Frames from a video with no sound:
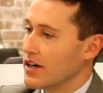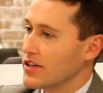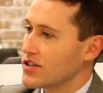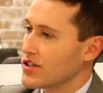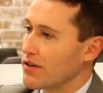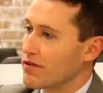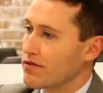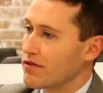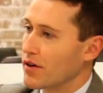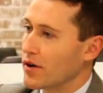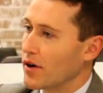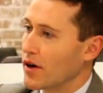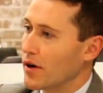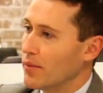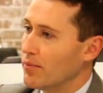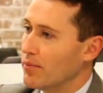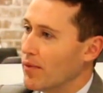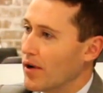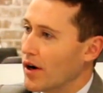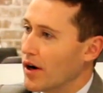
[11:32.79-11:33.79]
So for
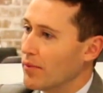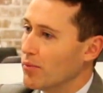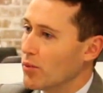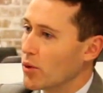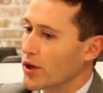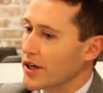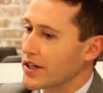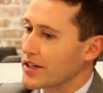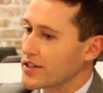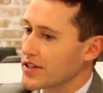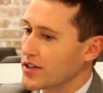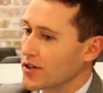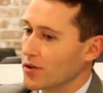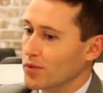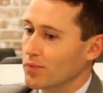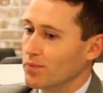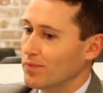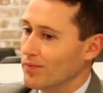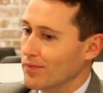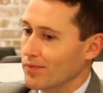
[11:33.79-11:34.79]
a bookie
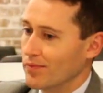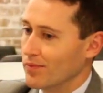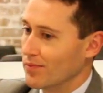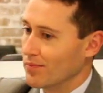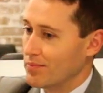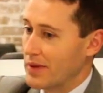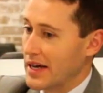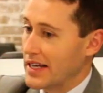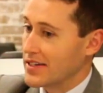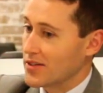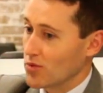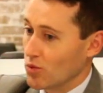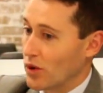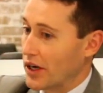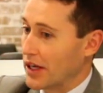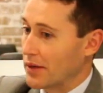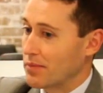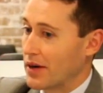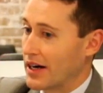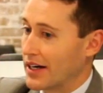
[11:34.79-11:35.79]
still bets
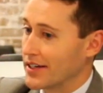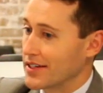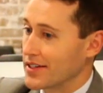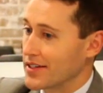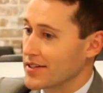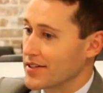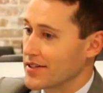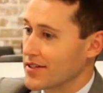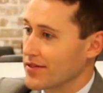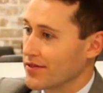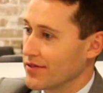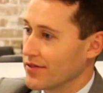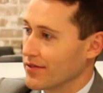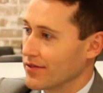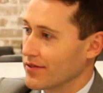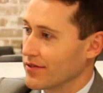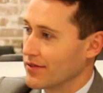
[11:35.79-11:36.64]
winning punters